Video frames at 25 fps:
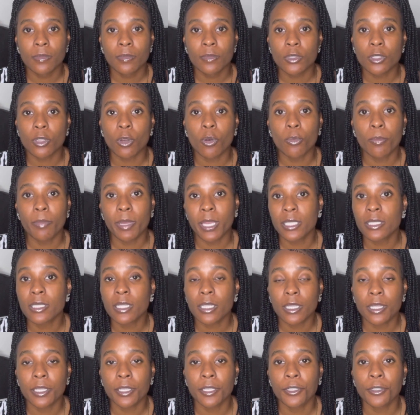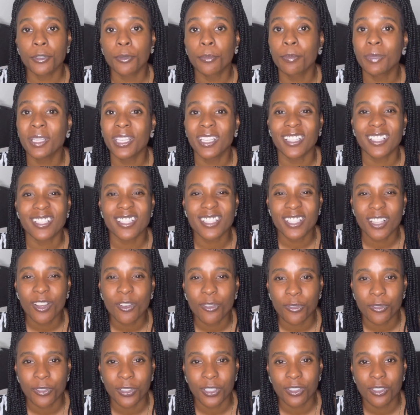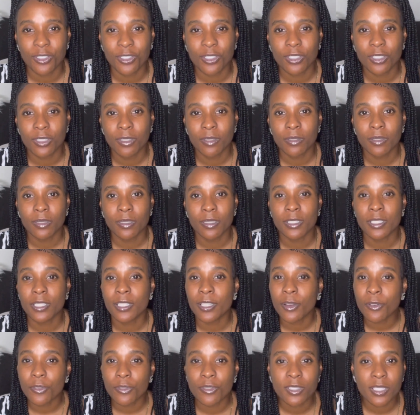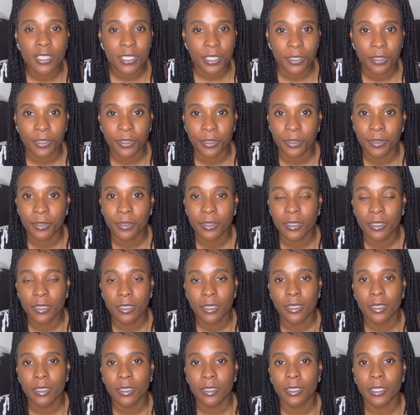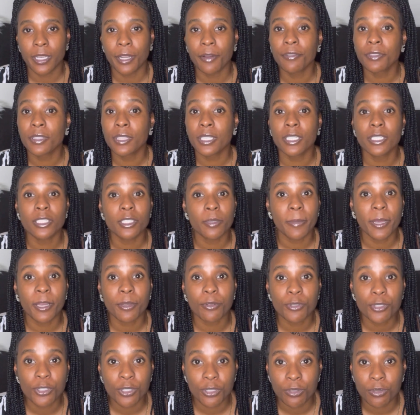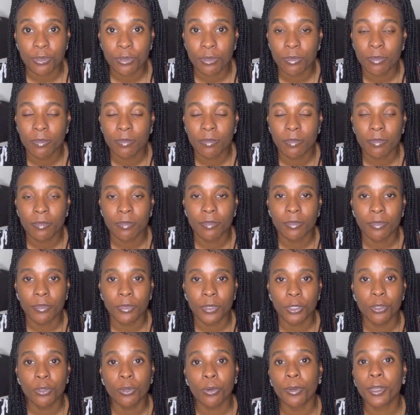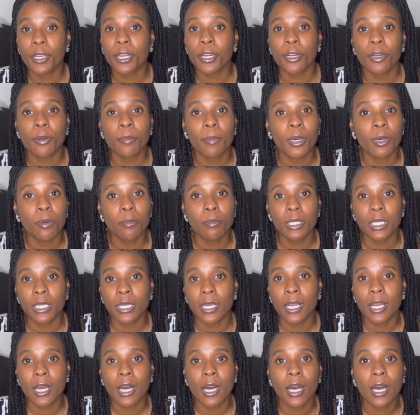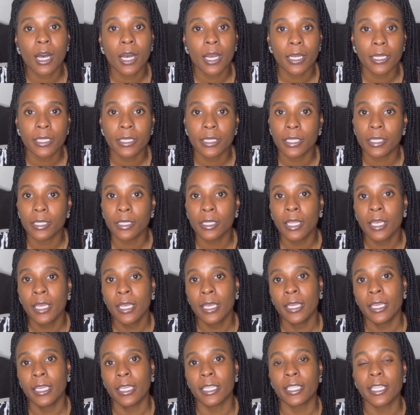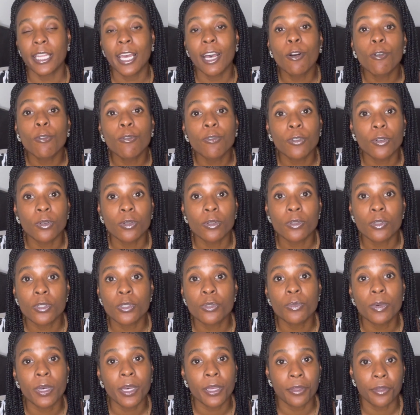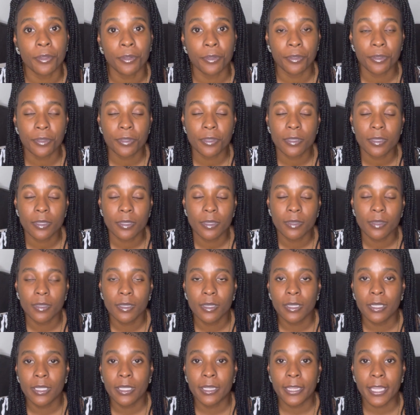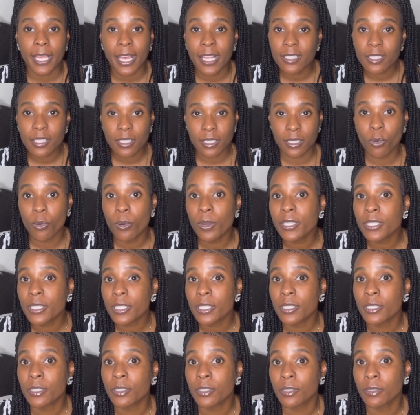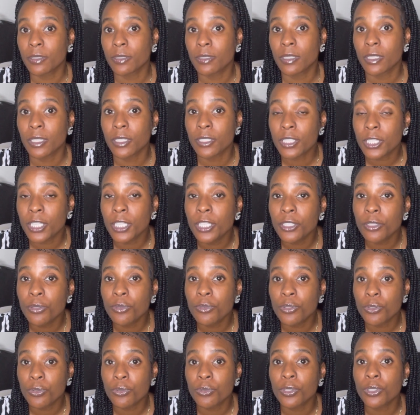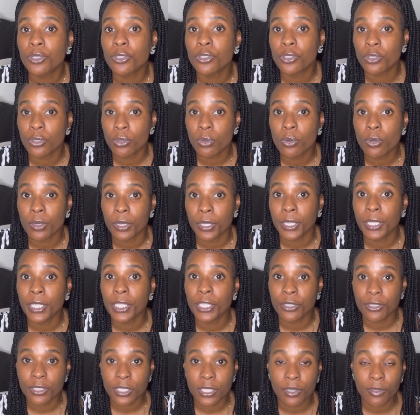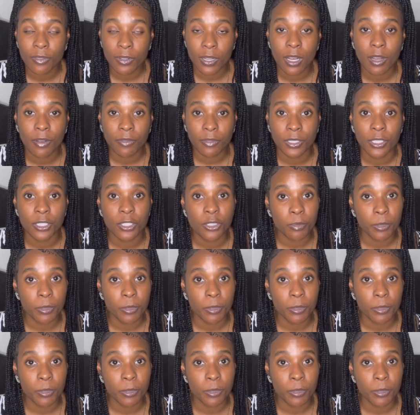So basically, you're being selfish, self-centered. Everything's about you. You don't care about being kind and helpful to others. that's going to continue to destroy your self-confidence